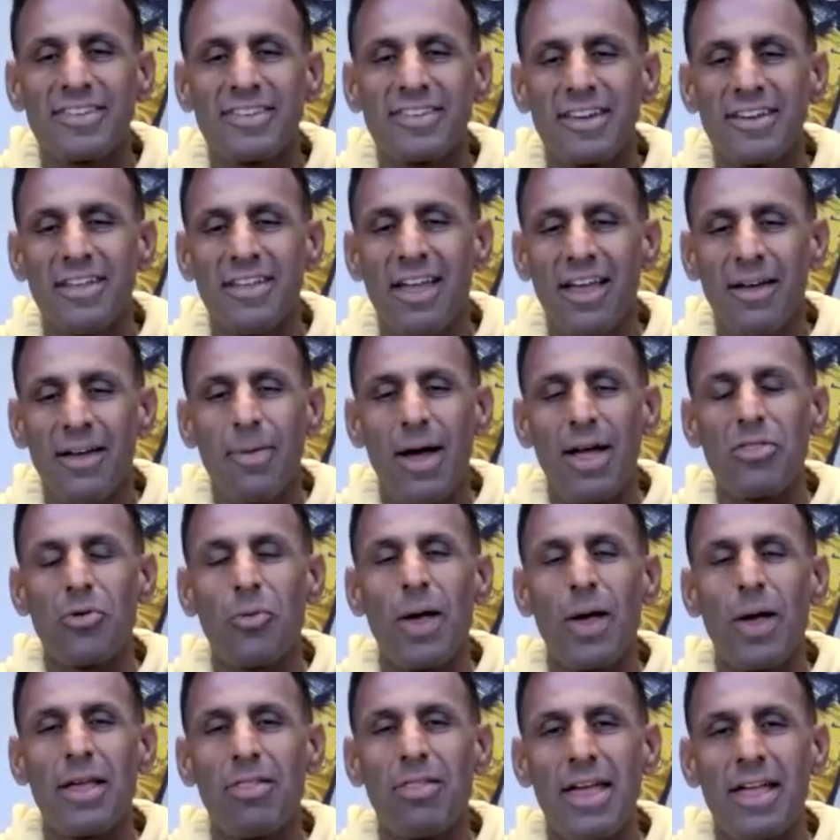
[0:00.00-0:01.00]
And by the
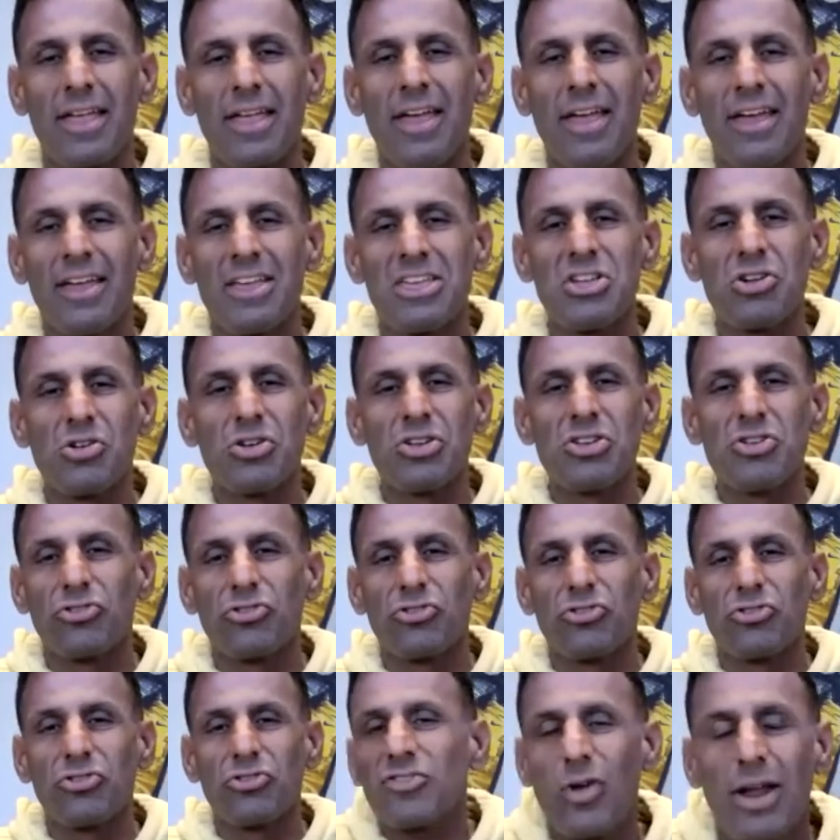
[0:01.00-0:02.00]
way, like you're you're
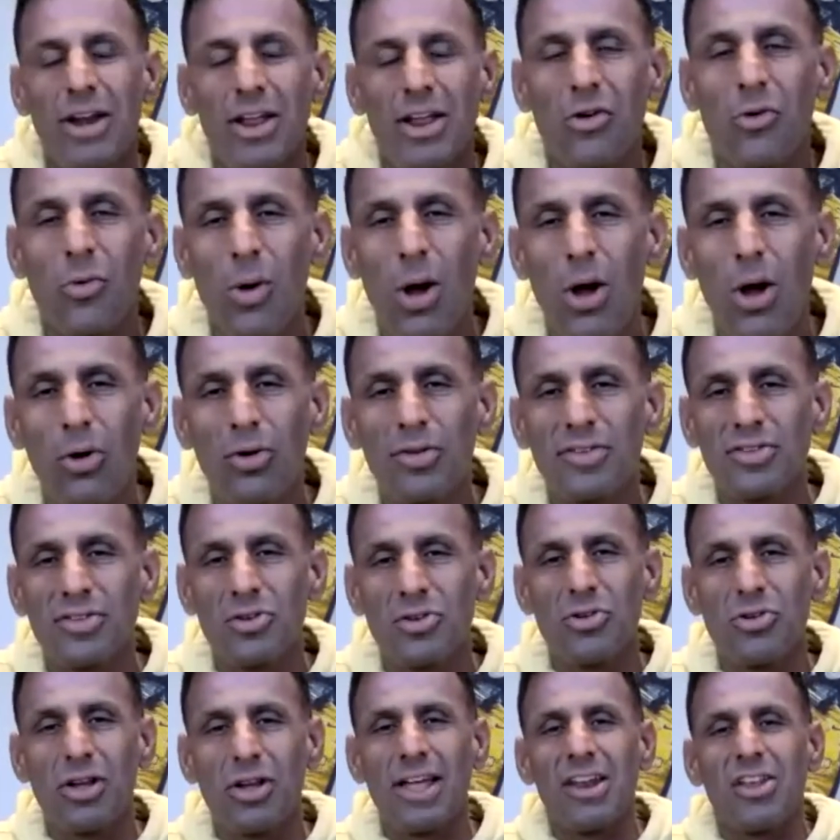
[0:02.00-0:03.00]
just trying to grow. So
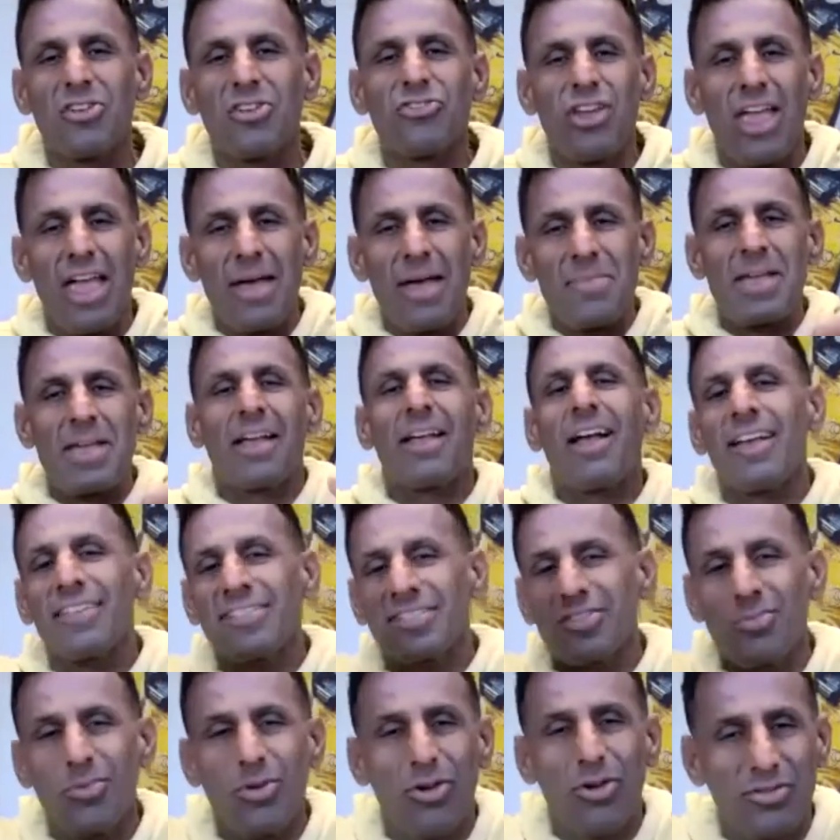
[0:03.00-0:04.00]
you're kind of jamming
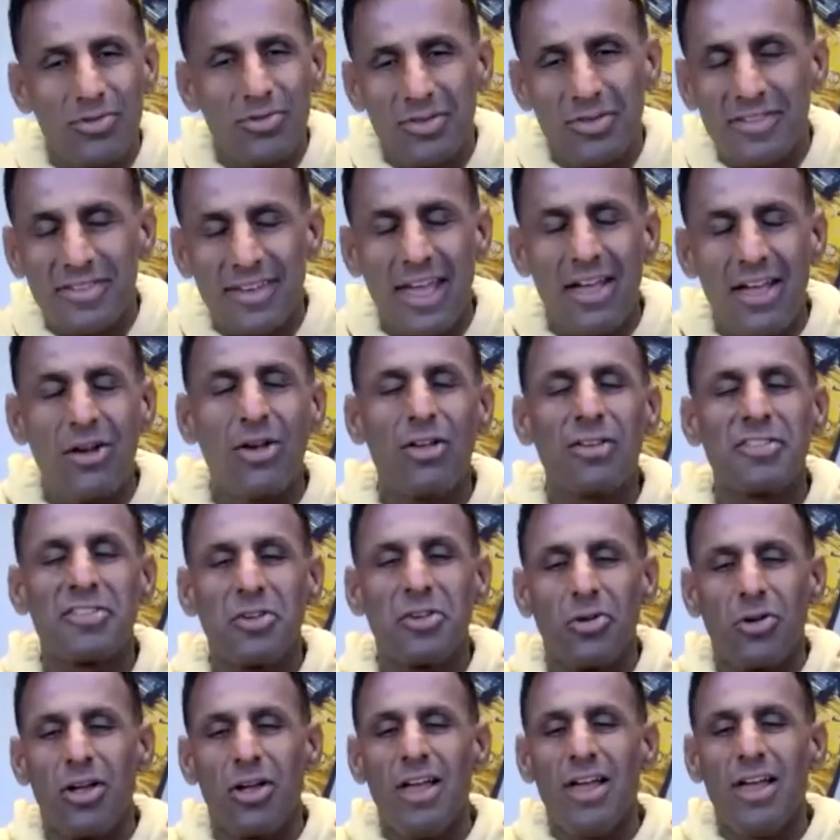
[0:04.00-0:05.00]
customers with sales.
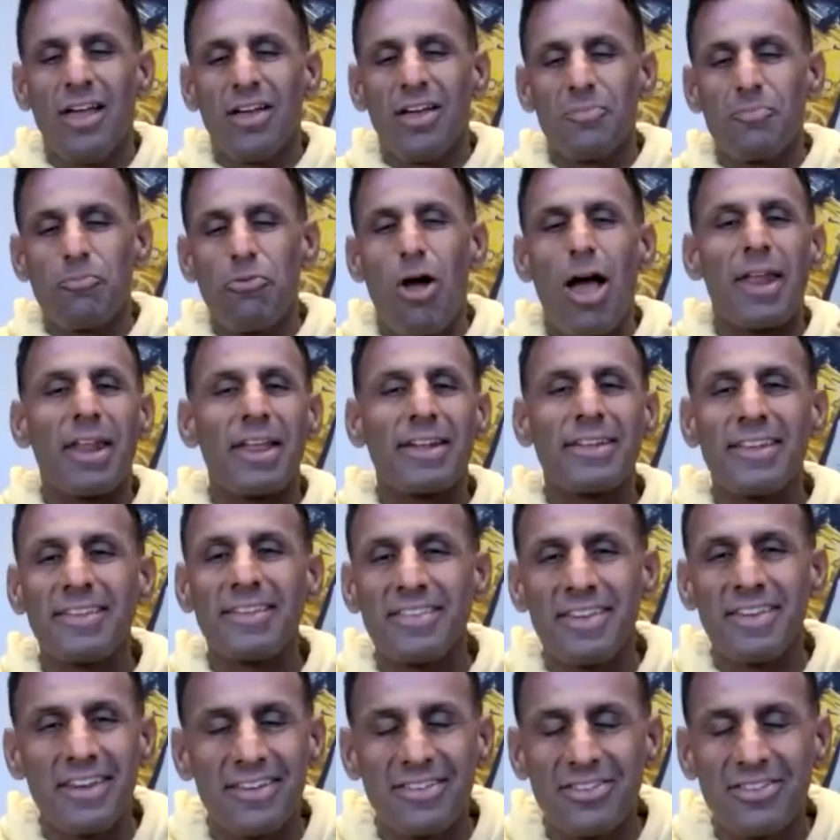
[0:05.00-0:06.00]
Your product
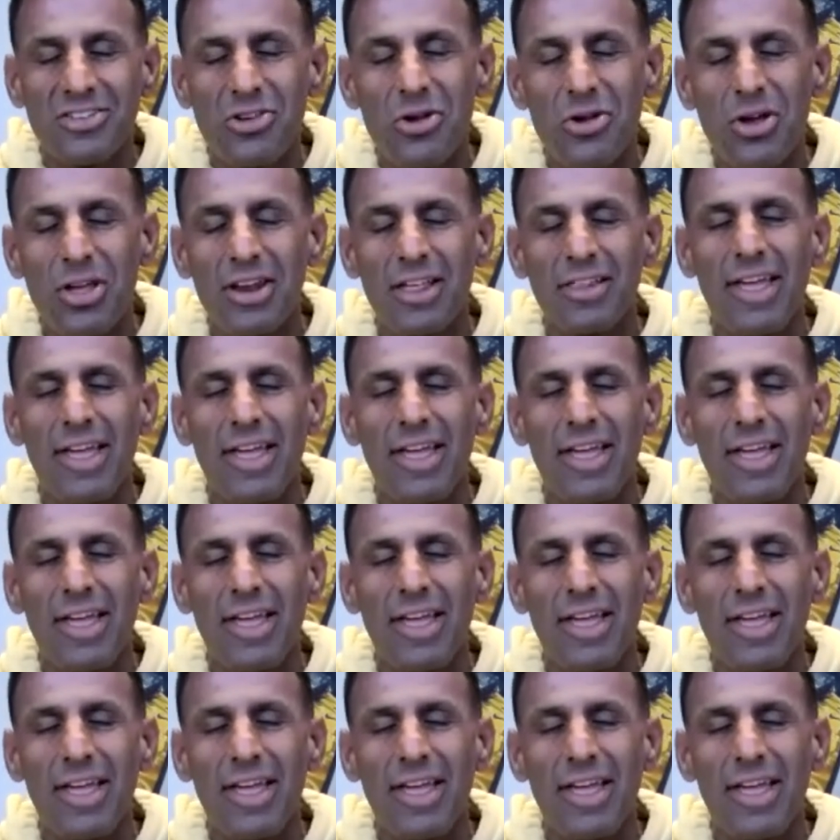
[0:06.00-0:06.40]
isn't as good.